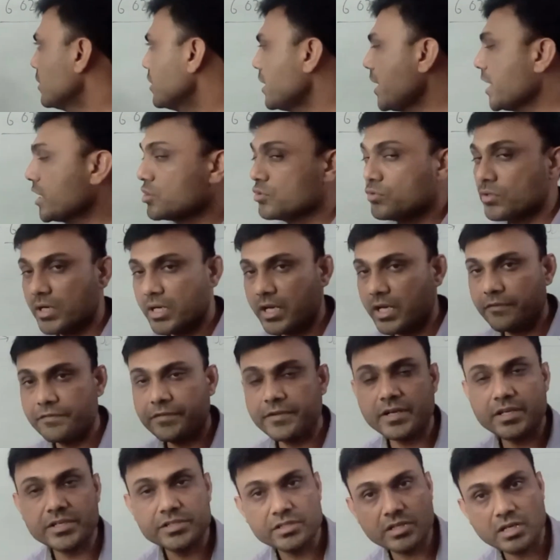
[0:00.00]
Actual
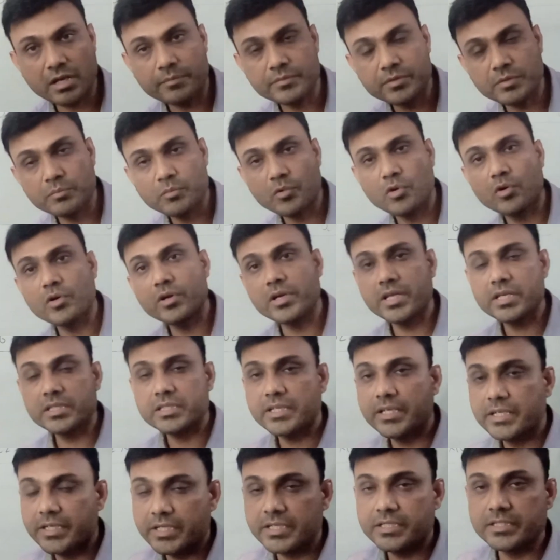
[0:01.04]
definition of the mole is,
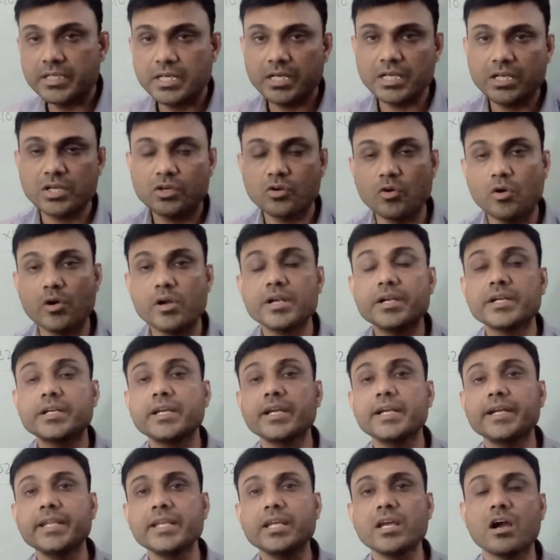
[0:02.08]
it is a
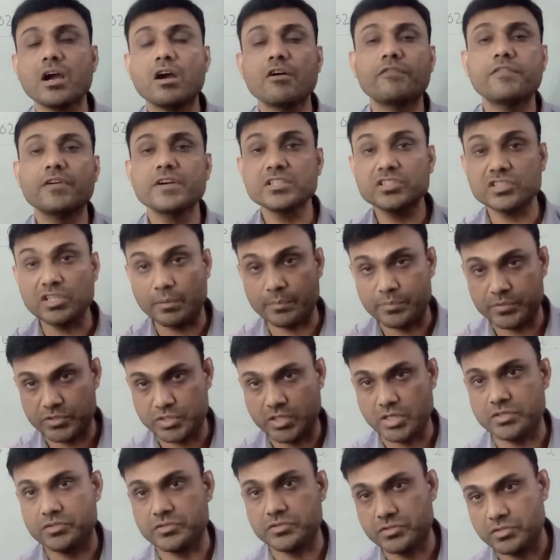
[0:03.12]
quantity of a
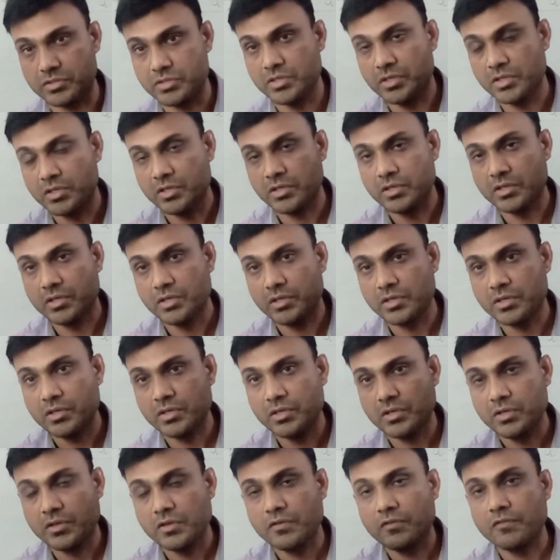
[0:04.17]
substance
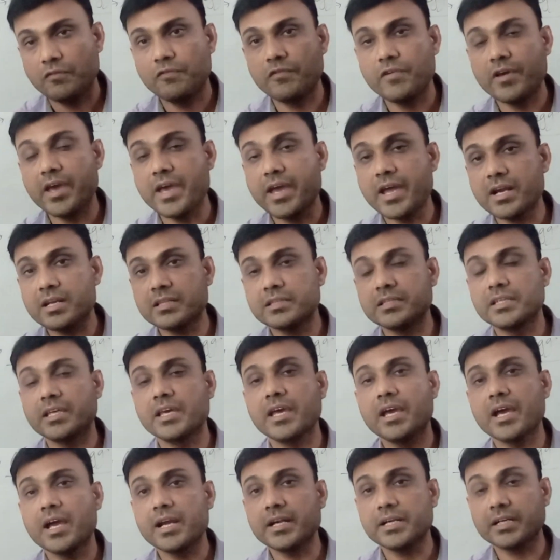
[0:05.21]
where
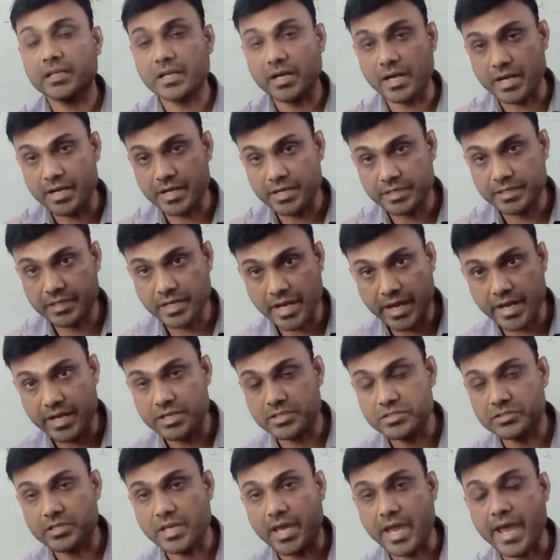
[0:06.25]
that
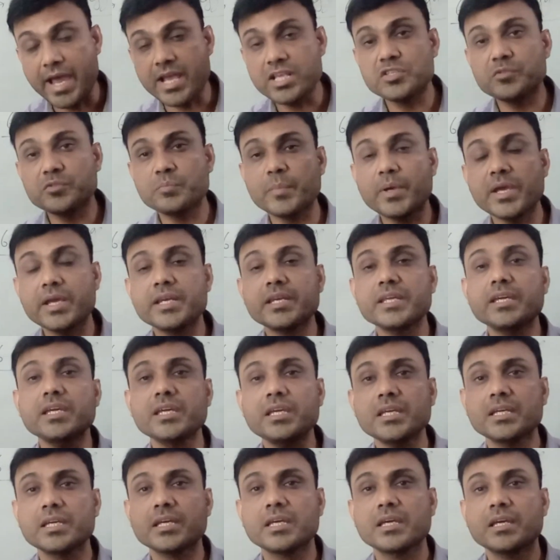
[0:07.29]
contains as
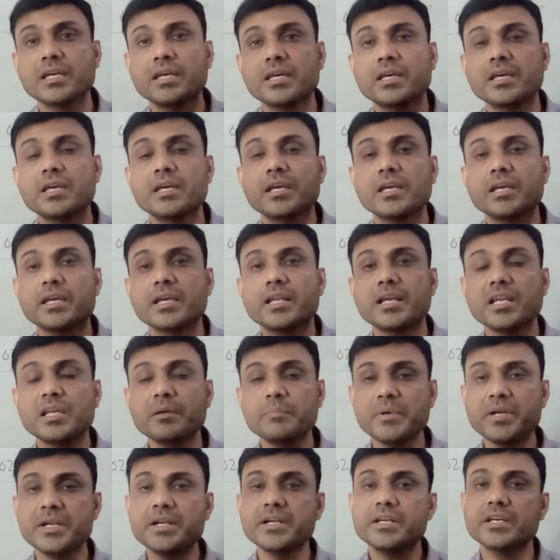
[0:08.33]
many
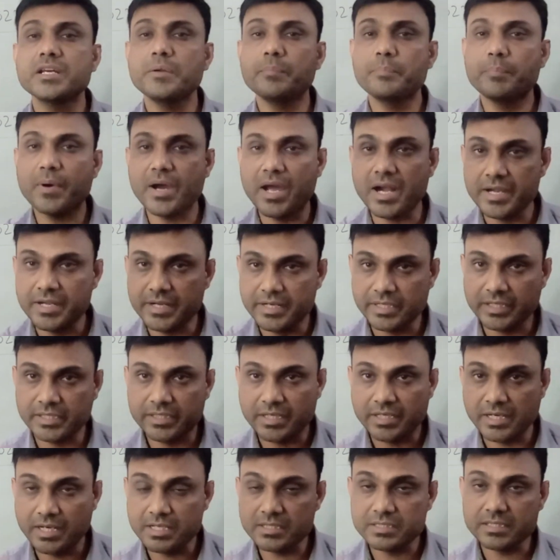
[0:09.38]
elementary
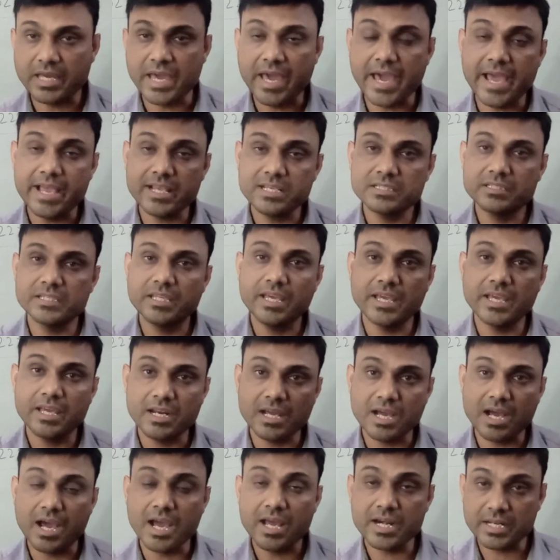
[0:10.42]
particles as there
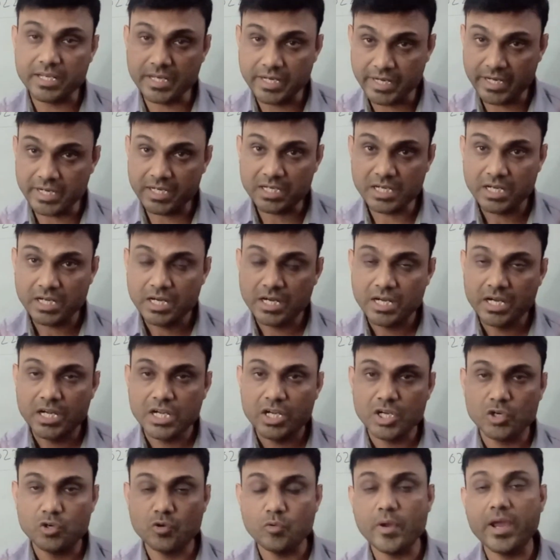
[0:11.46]
are in
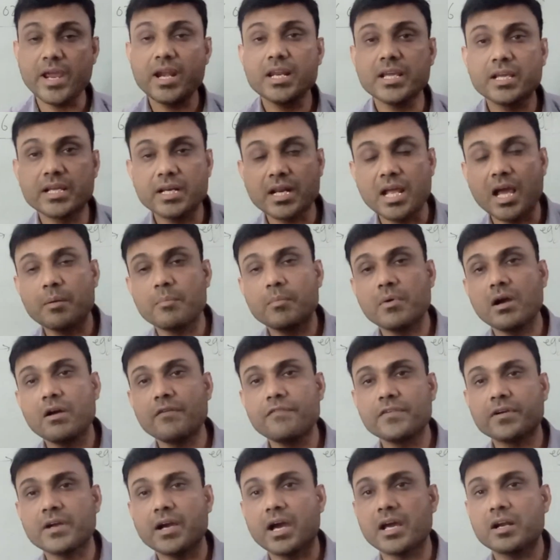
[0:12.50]
12 gram
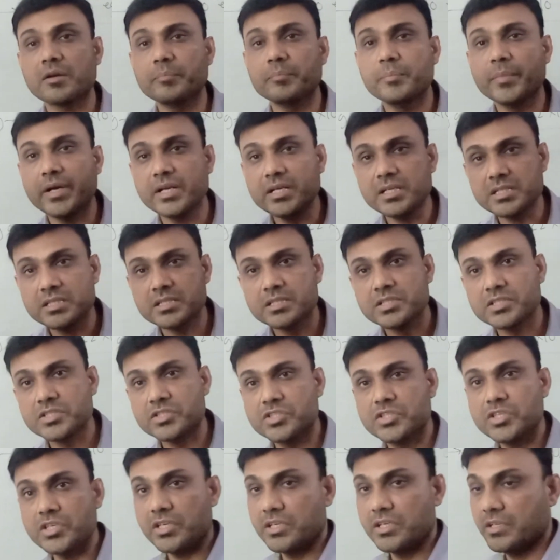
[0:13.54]
of carbon
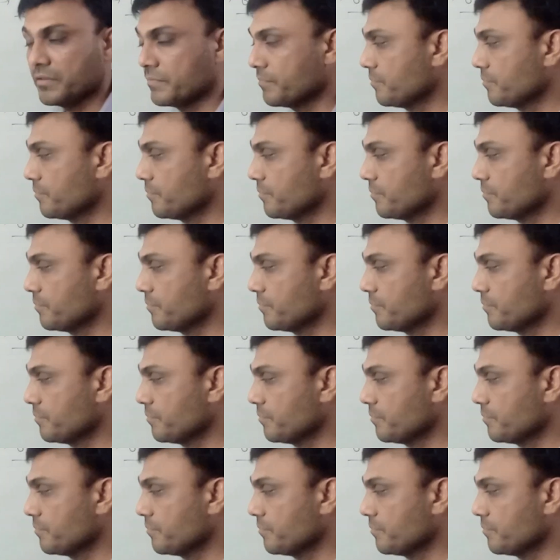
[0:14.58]
C.